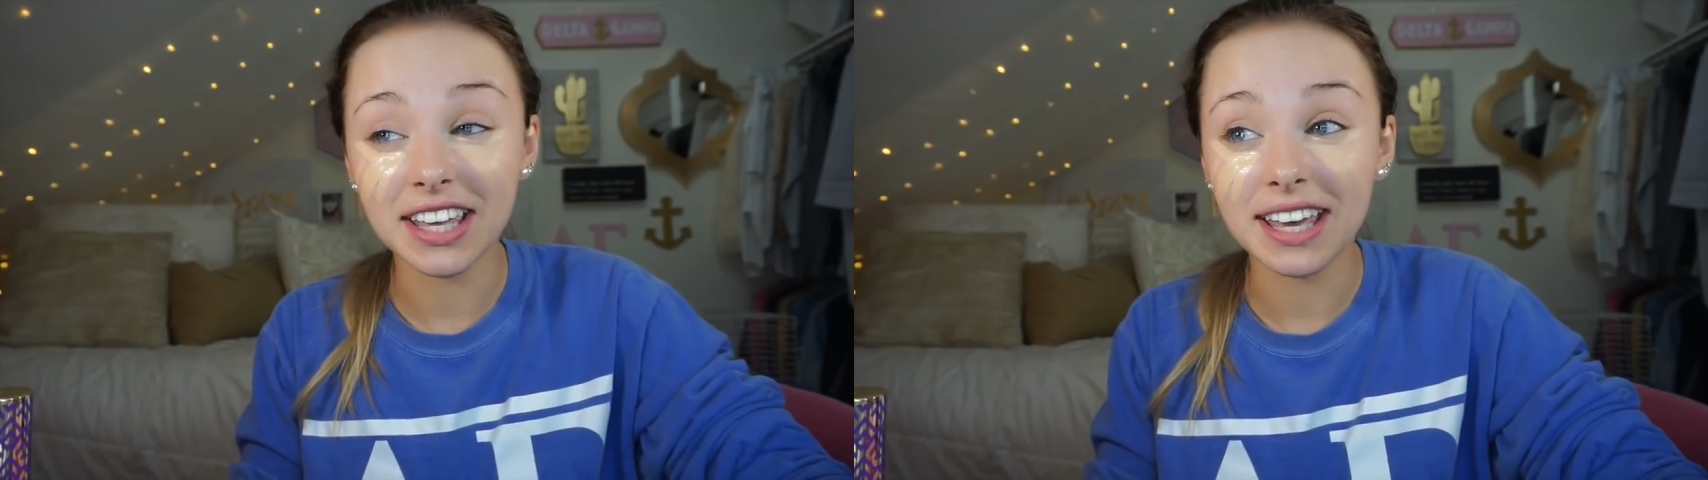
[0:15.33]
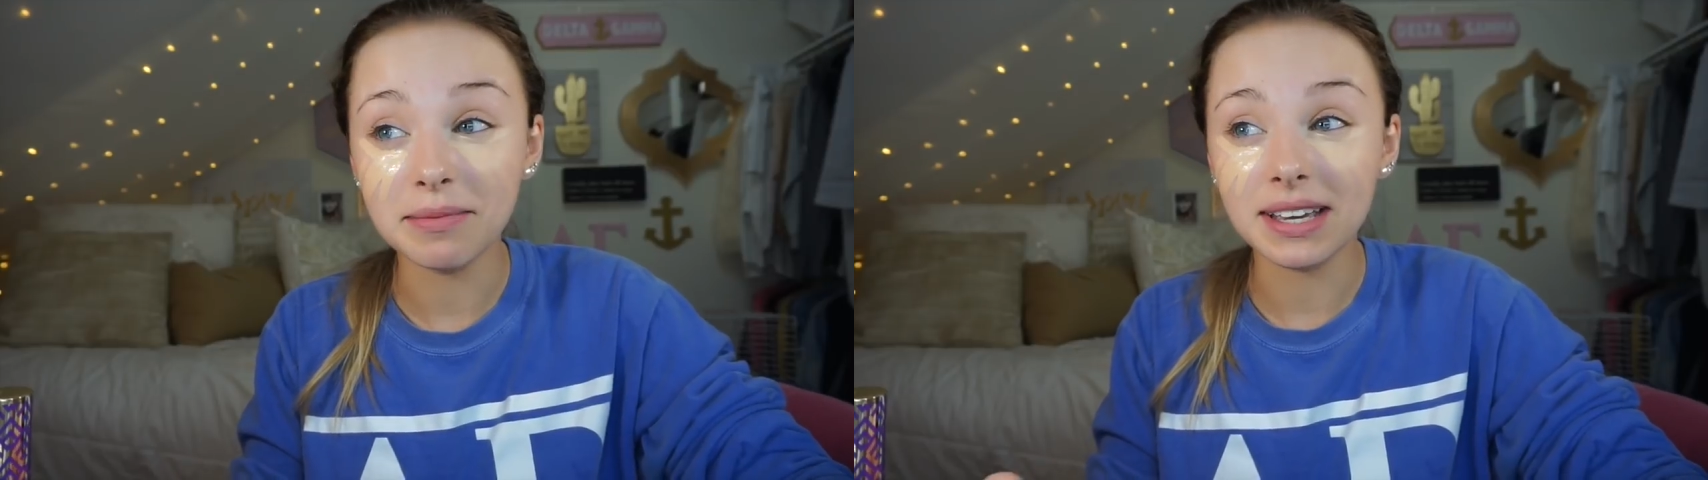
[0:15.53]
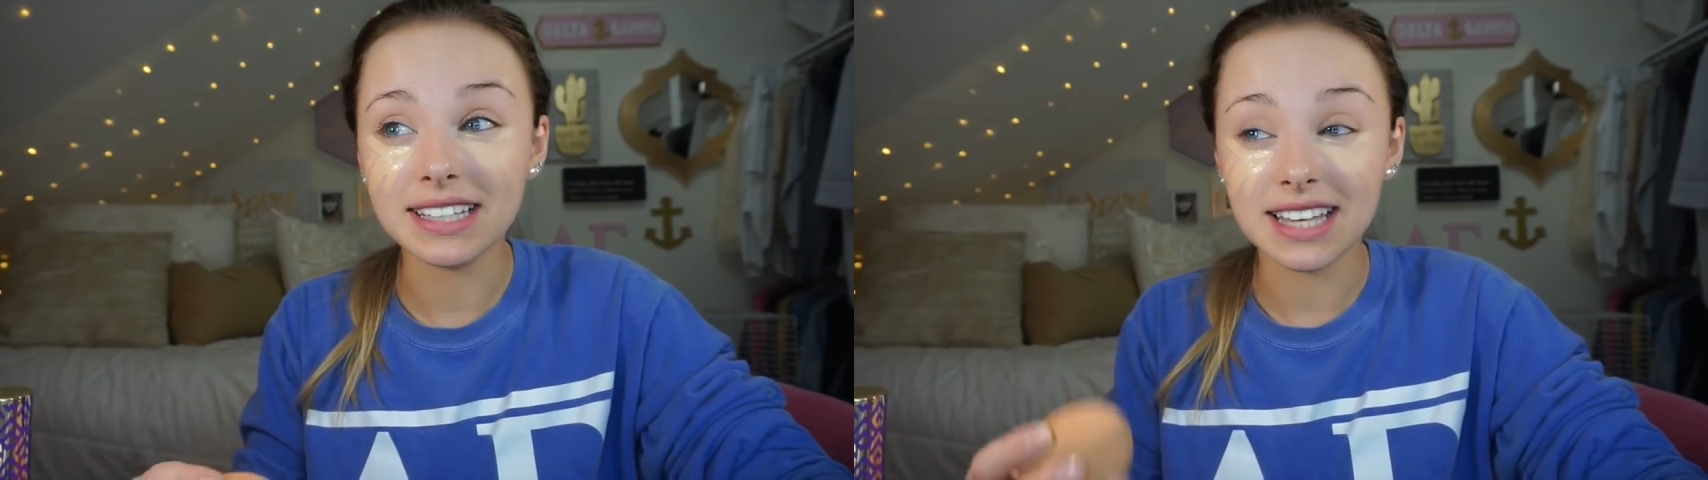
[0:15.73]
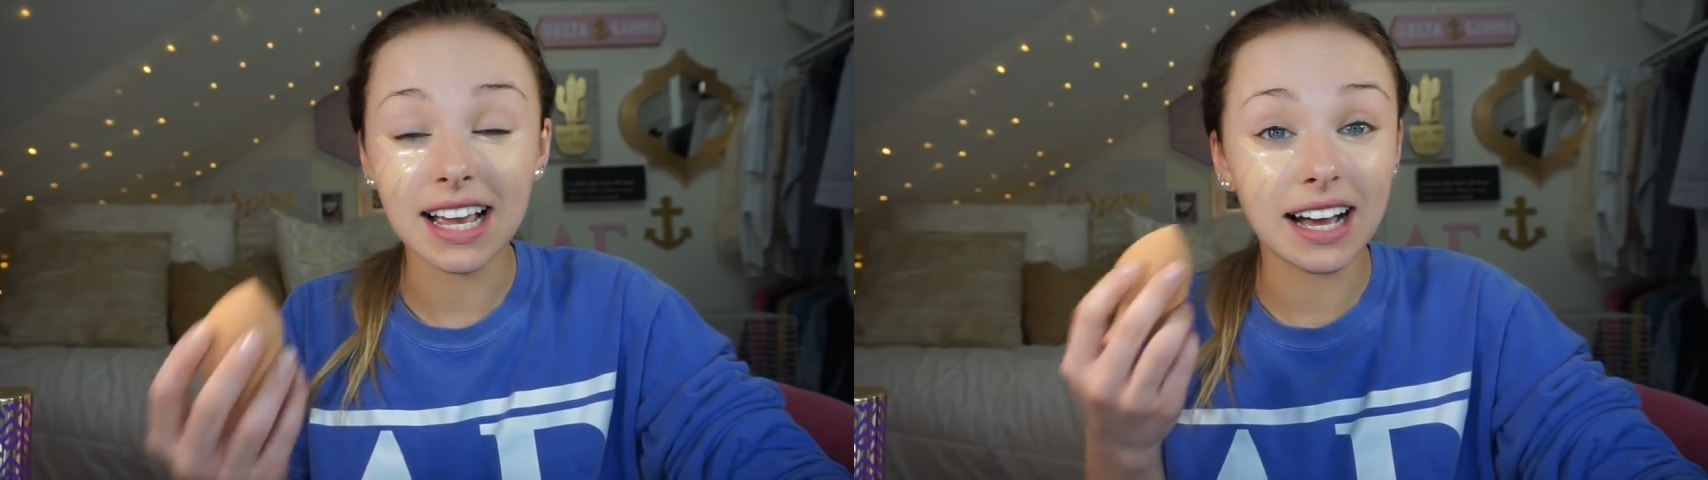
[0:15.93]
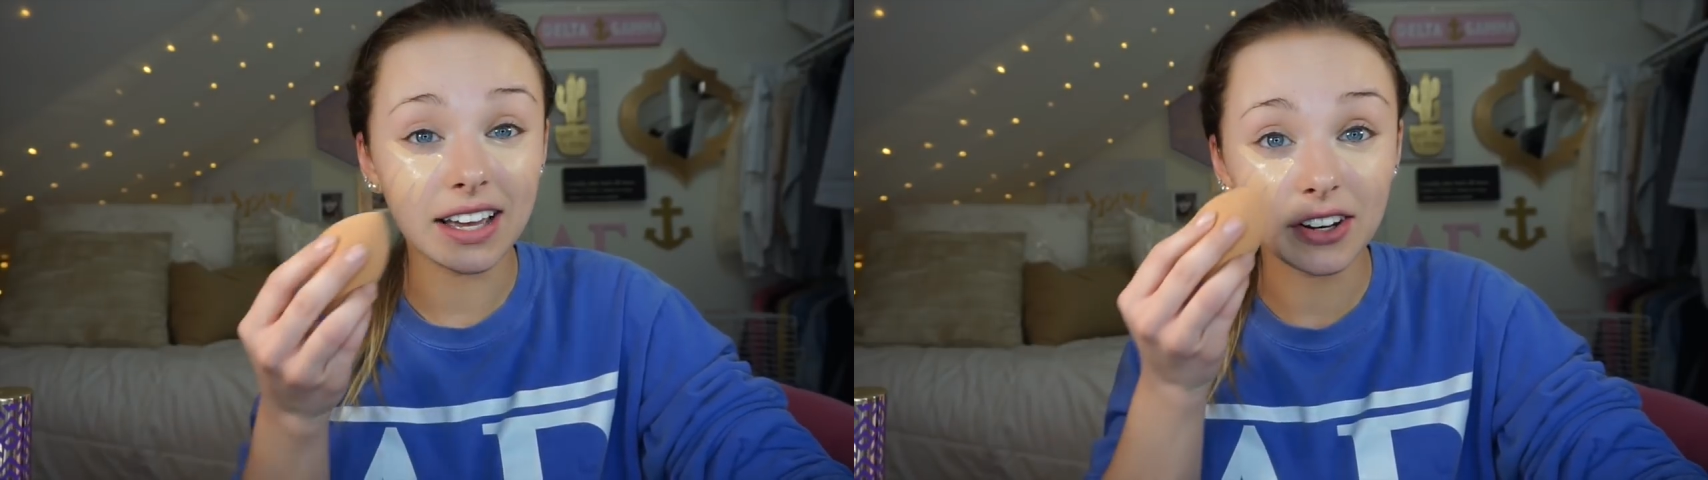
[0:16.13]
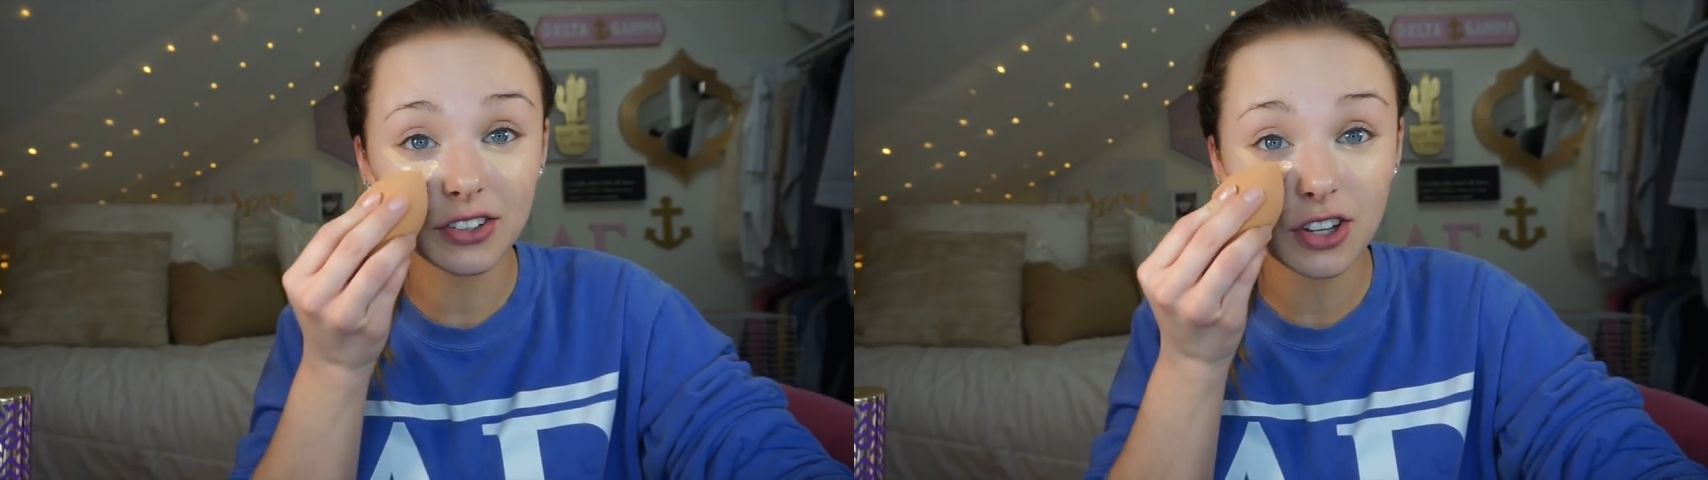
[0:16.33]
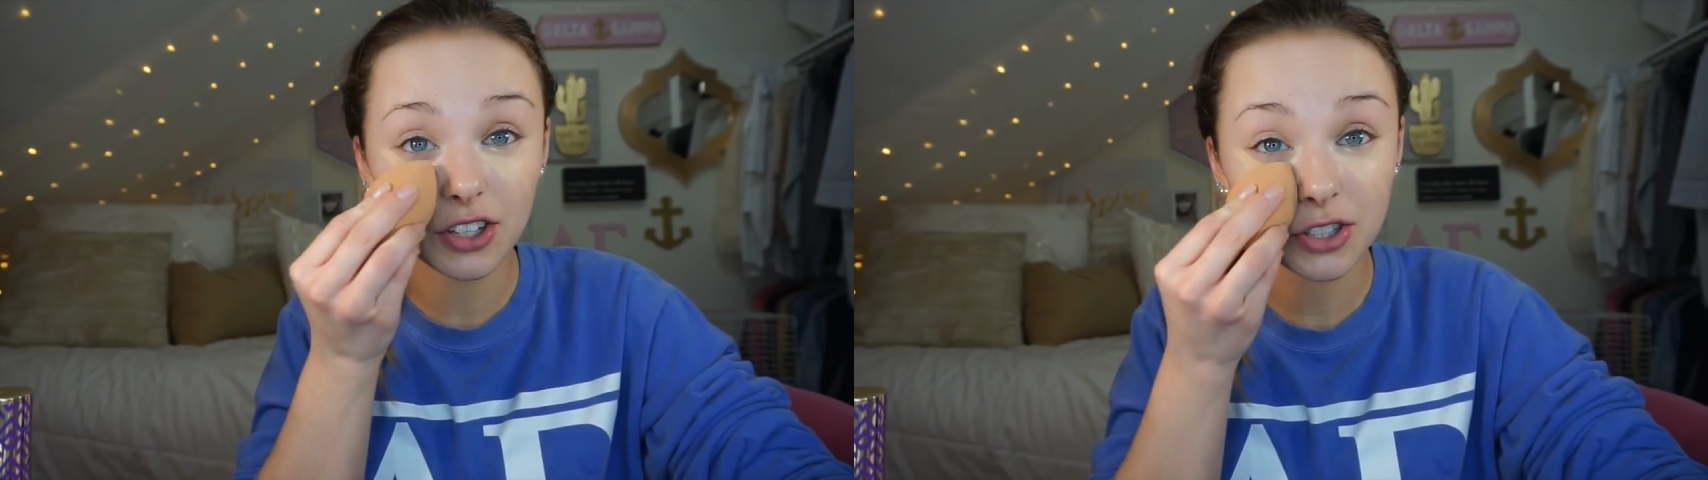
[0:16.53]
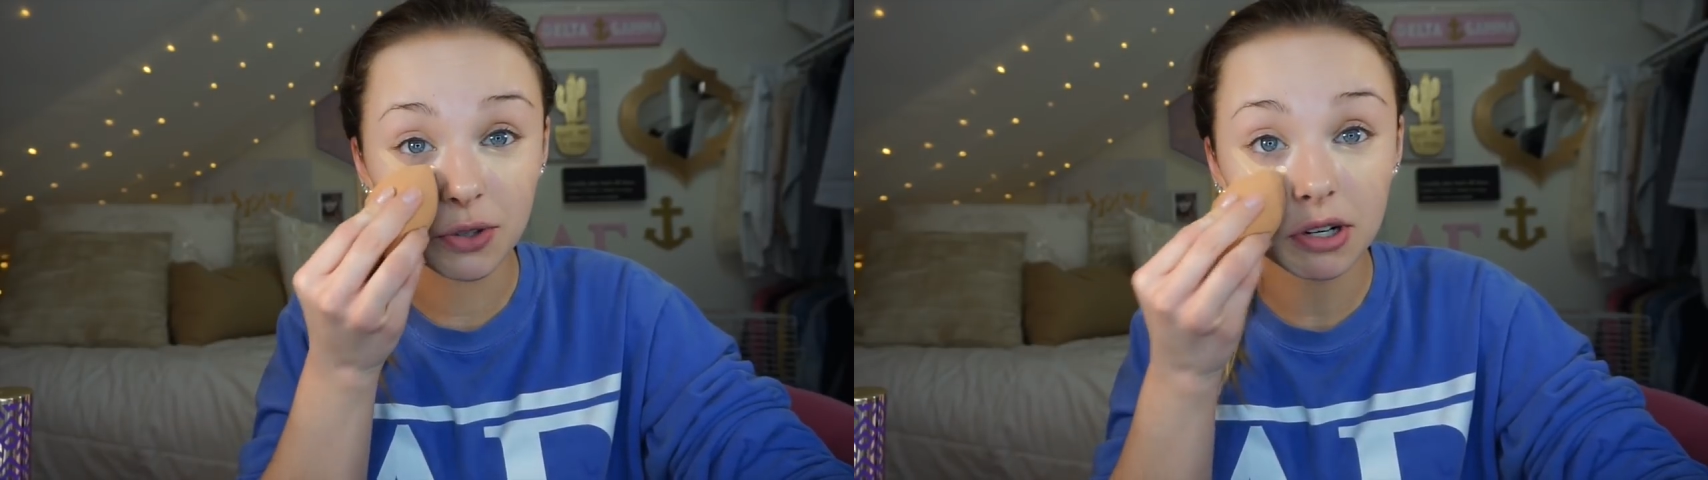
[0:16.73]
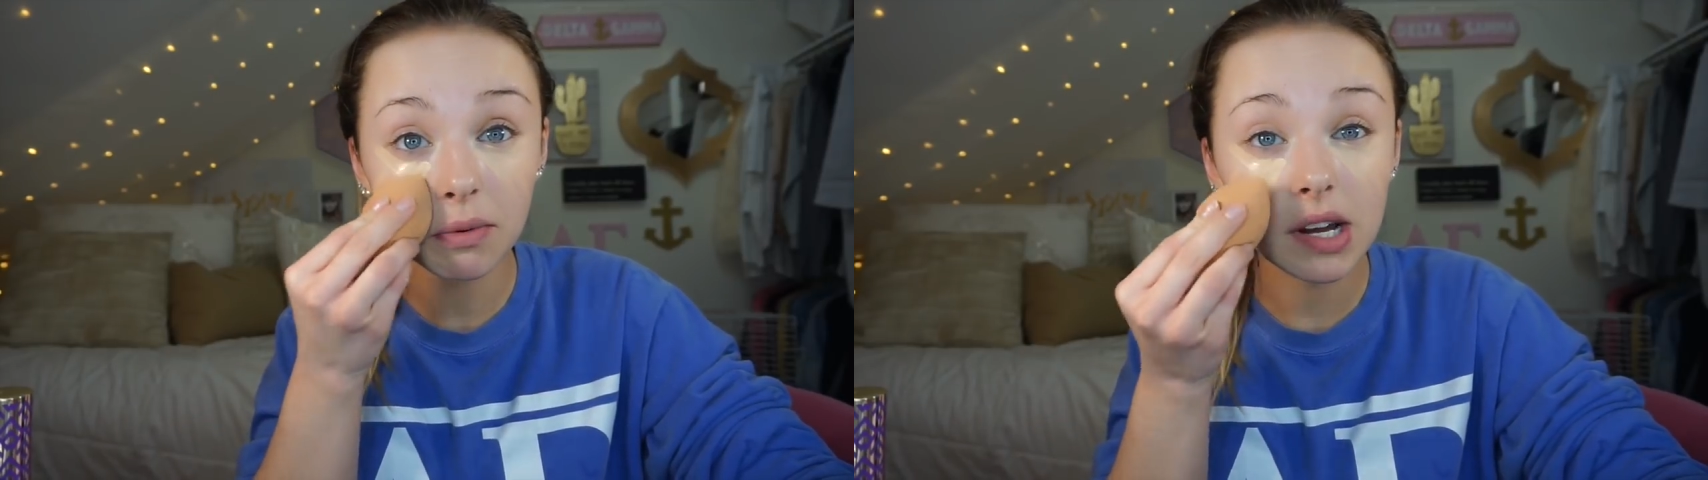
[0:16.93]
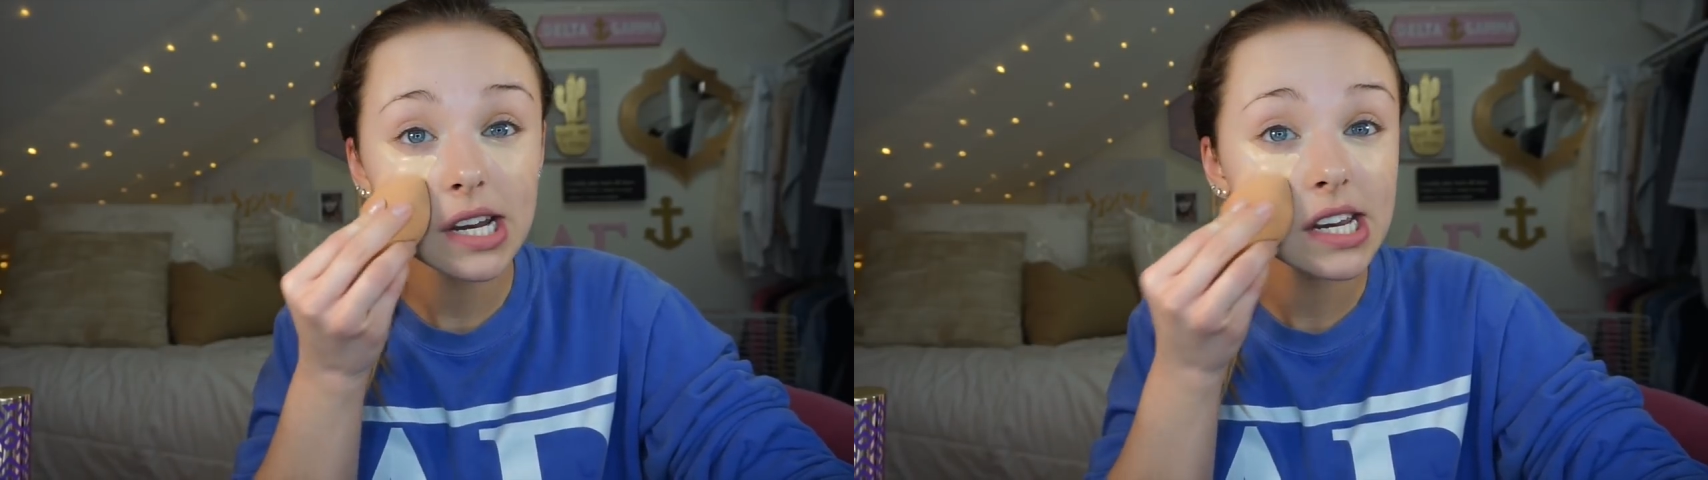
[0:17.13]
it because I got a sooner
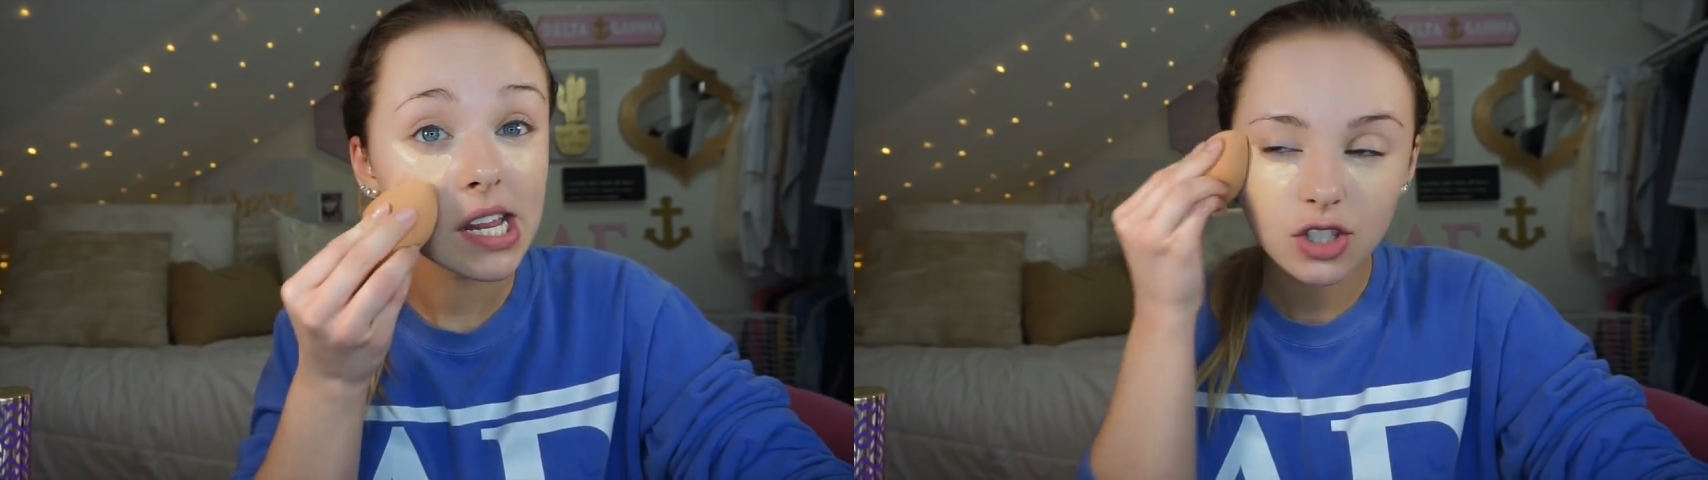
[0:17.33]
one.